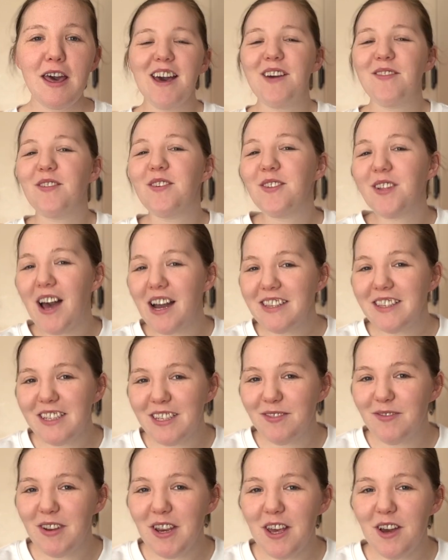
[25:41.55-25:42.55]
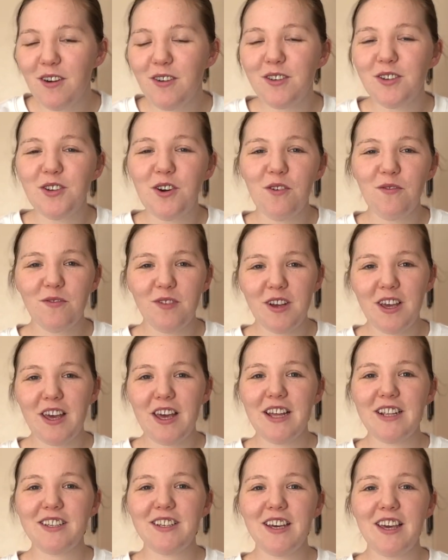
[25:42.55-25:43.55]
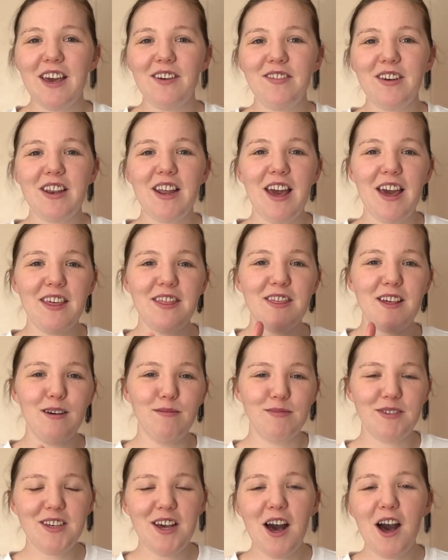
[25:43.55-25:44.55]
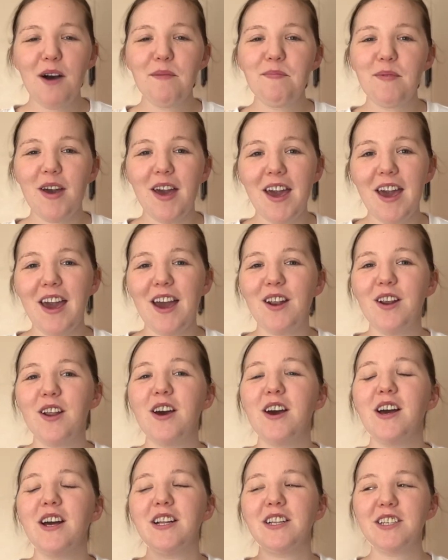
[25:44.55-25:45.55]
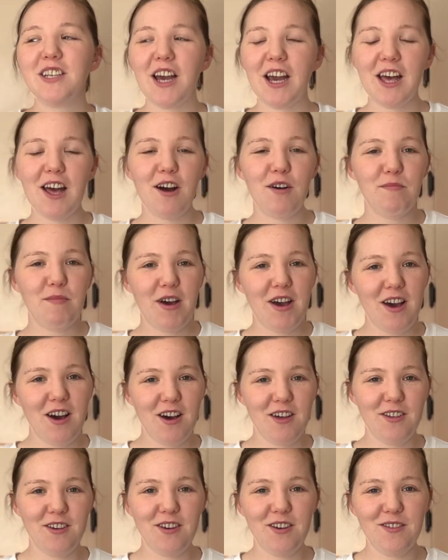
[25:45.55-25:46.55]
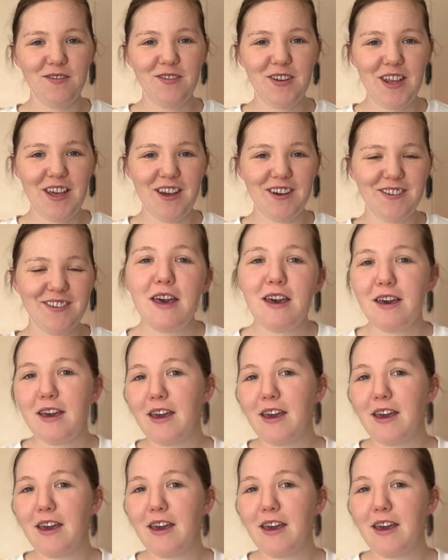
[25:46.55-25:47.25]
If you like this video, don't forget to give it a thumbs up and check out my other videos.